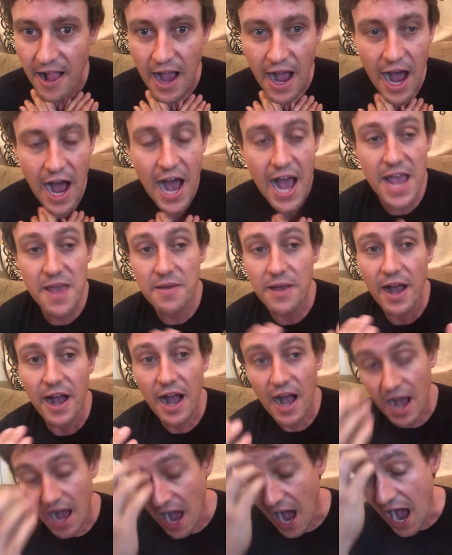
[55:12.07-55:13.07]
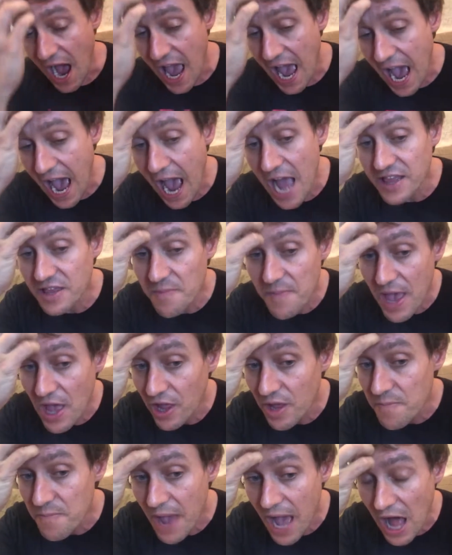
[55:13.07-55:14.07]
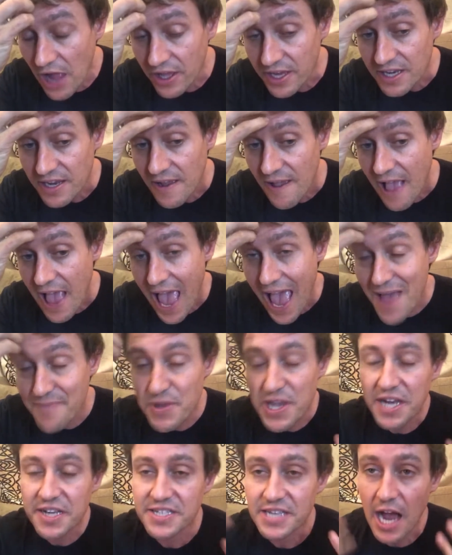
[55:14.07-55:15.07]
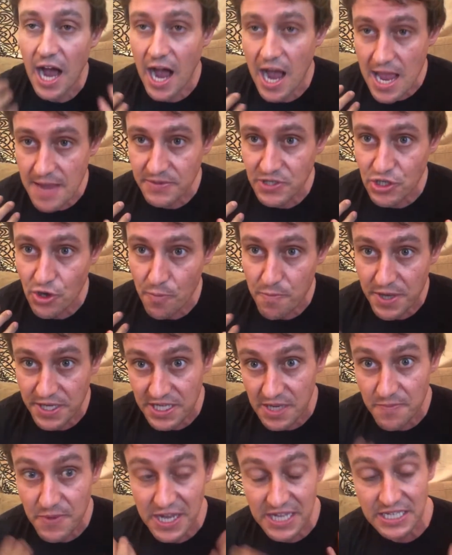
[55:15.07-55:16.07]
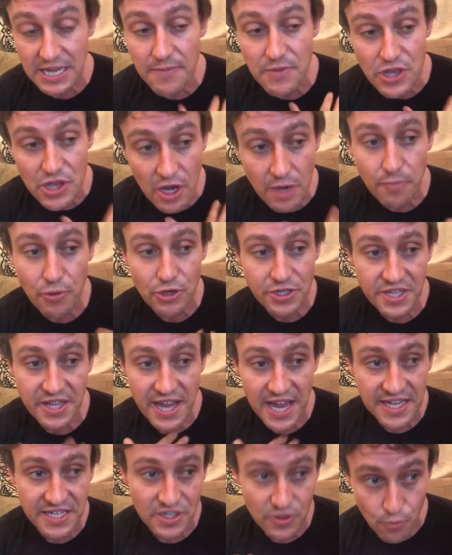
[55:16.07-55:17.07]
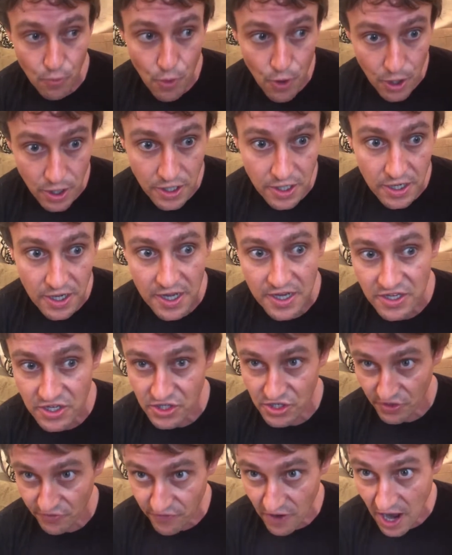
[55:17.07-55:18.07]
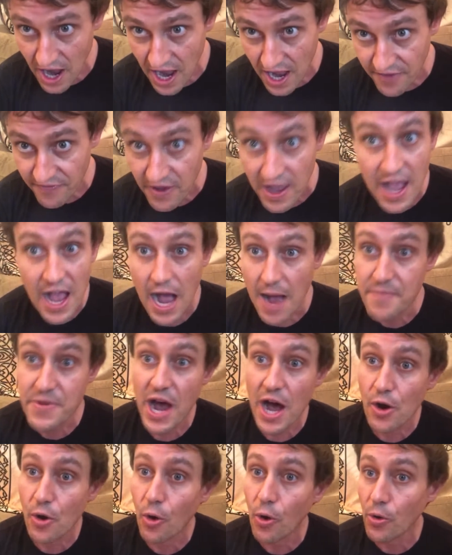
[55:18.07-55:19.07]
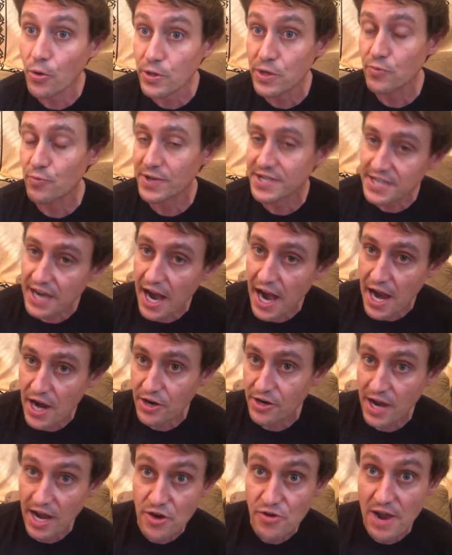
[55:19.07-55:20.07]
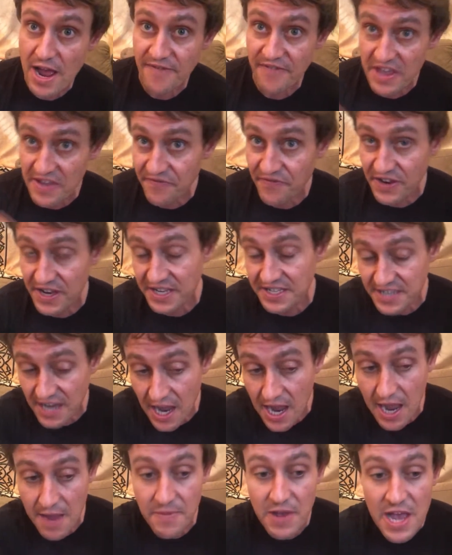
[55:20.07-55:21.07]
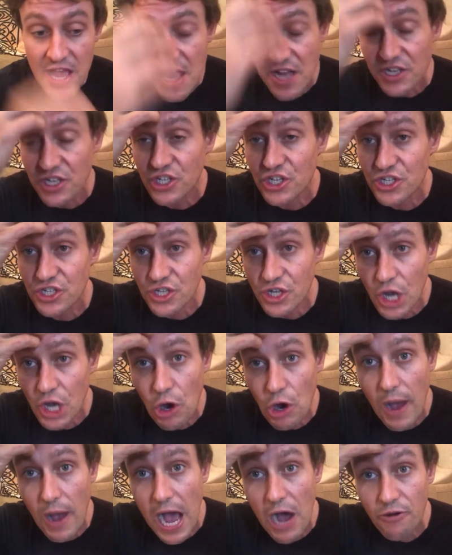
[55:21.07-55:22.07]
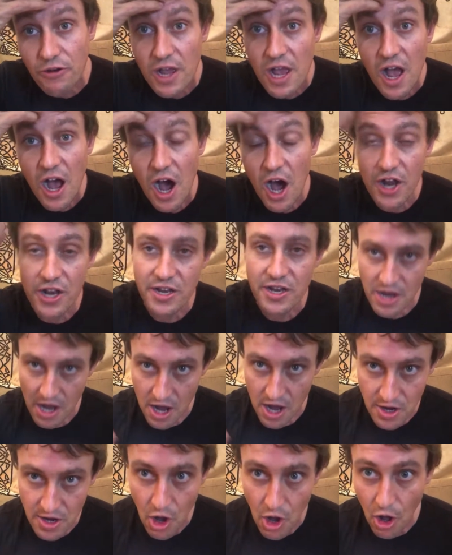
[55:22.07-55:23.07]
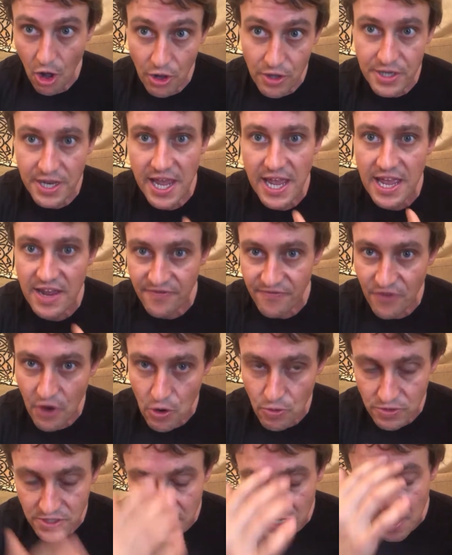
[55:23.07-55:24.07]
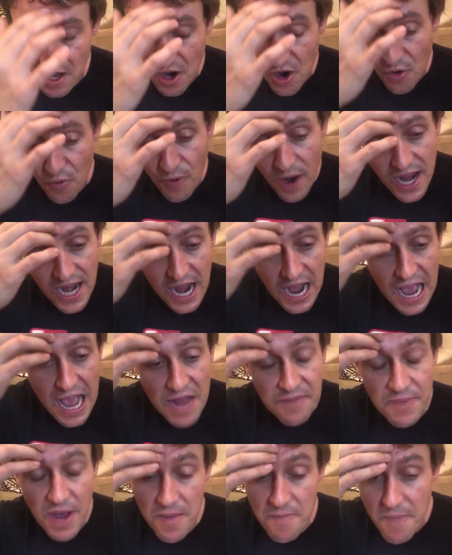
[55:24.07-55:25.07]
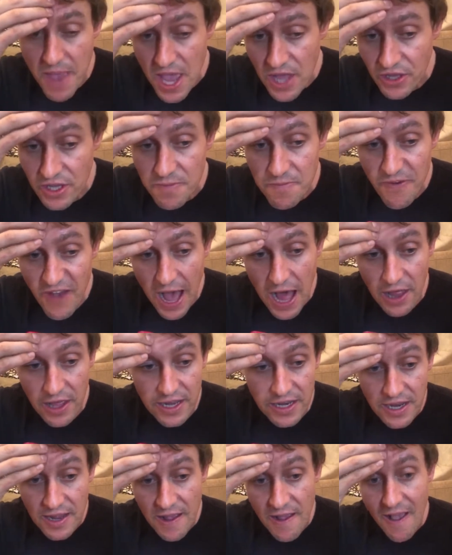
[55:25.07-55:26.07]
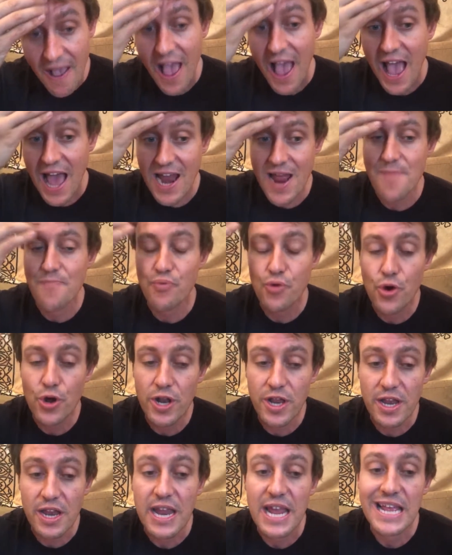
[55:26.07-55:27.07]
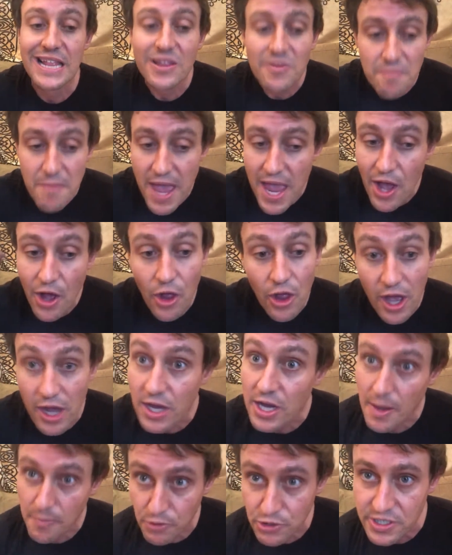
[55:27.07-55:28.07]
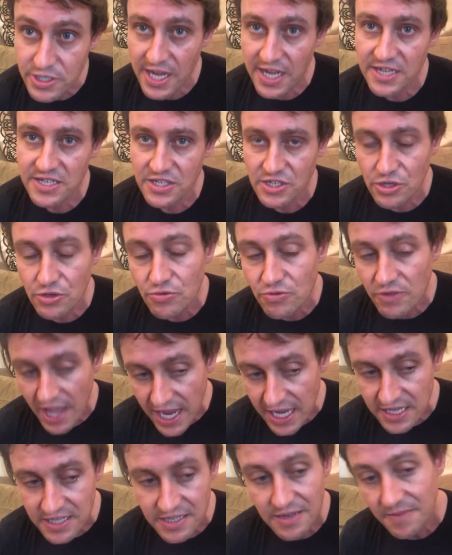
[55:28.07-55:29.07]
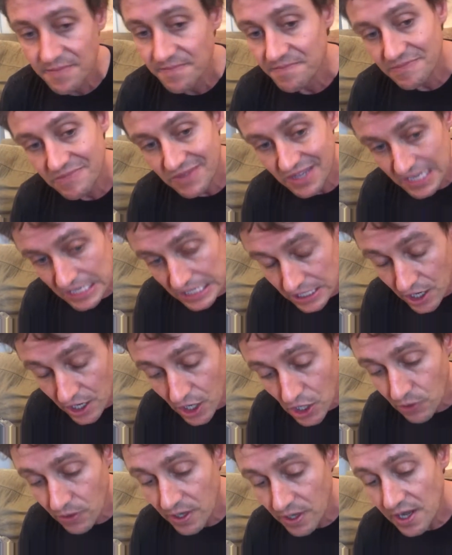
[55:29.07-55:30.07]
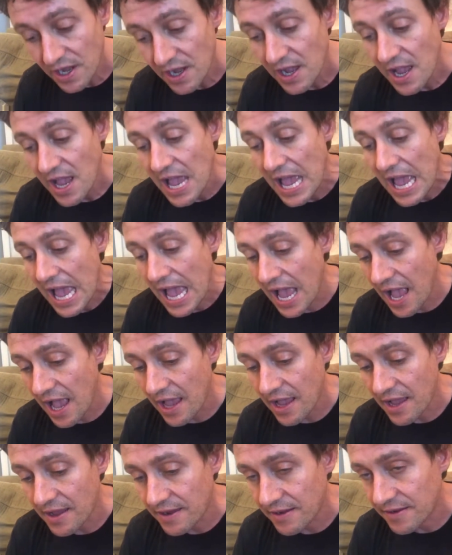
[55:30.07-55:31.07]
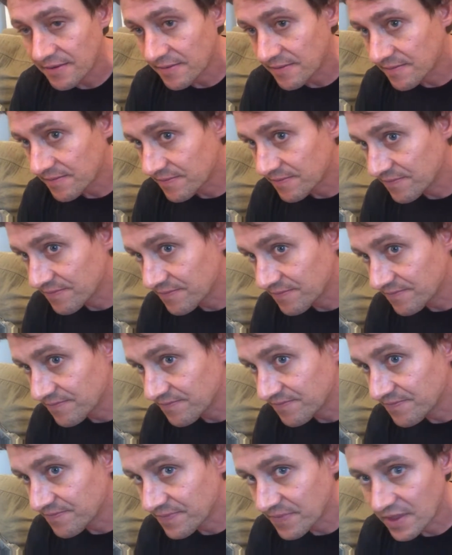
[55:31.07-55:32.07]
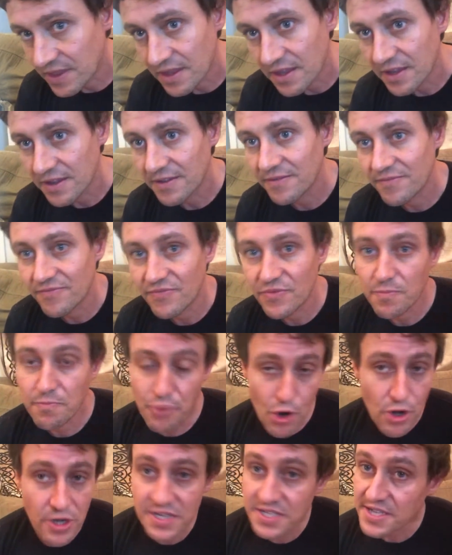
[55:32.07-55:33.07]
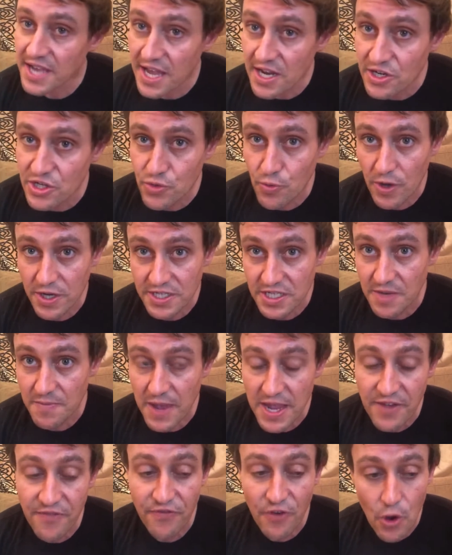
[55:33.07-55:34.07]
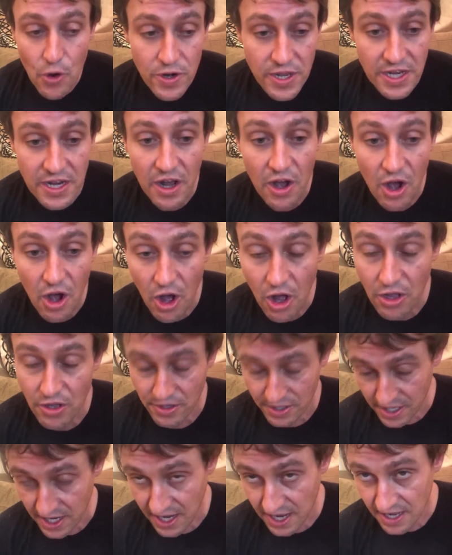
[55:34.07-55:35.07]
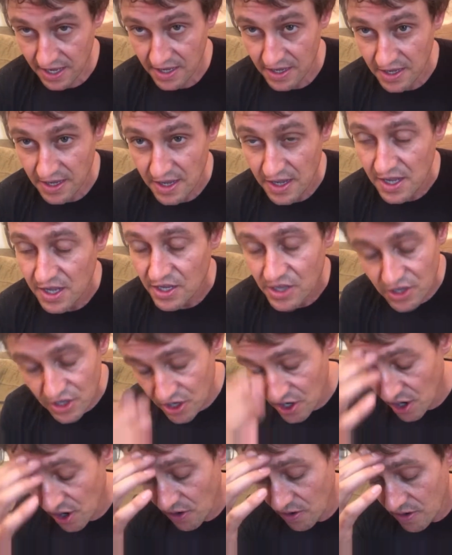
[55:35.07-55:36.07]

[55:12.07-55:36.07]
I, I had the mail-in ballot. And because I am so busy, because I'm a young person that has to work to survive, I'm not old and retired, I don't have infinite time to just go out on a non-holiday and vote, right? I had my mail-in ballot, and I put it in the mail a couple days too late, you know? You should have voting on your phone. Bernie Sanders wants to make voting a holiday, you, you should, know?